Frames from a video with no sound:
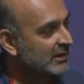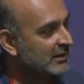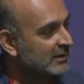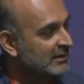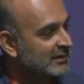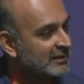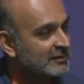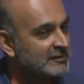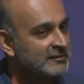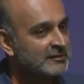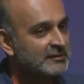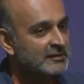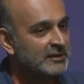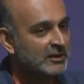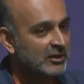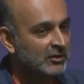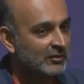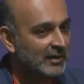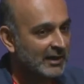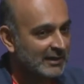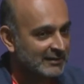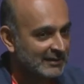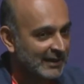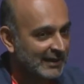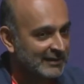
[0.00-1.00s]
this is the
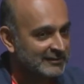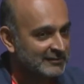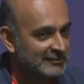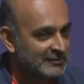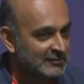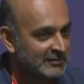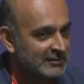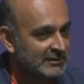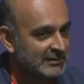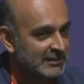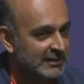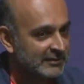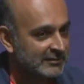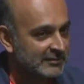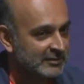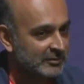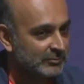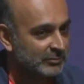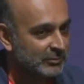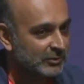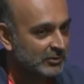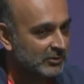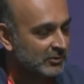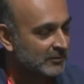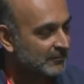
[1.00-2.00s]
correct answer at the end of the
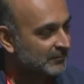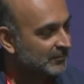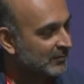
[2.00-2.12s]
book.